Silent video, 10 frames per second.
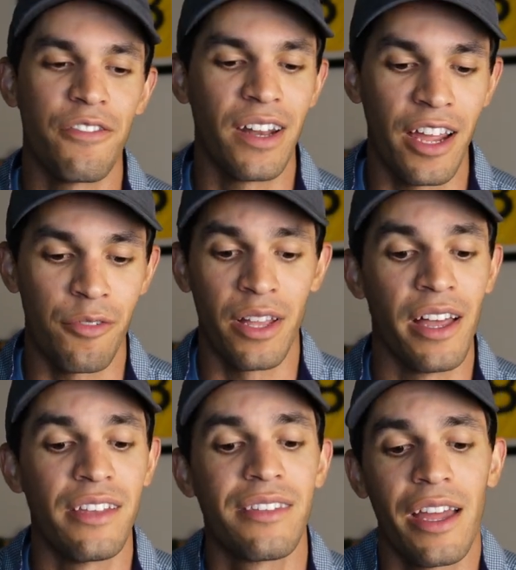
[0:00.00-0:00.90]
and I
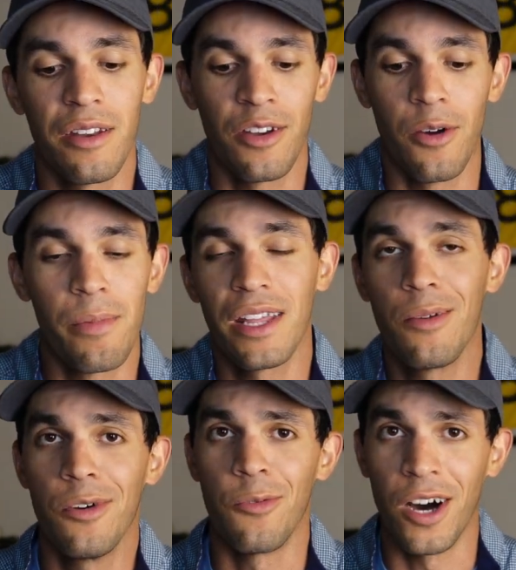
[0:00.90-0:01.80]
realized that nobody
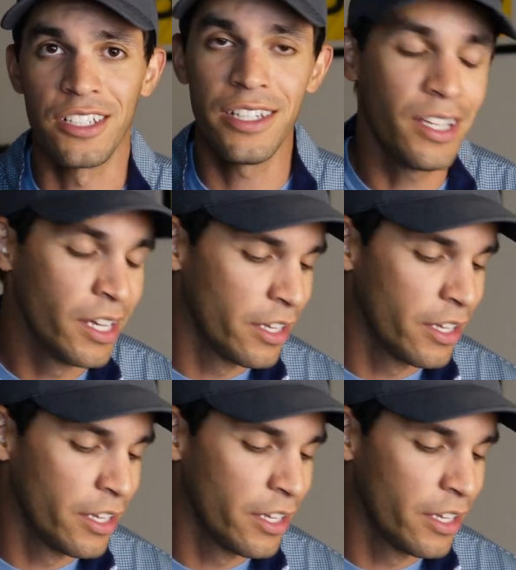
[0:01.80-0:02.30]
would watch it.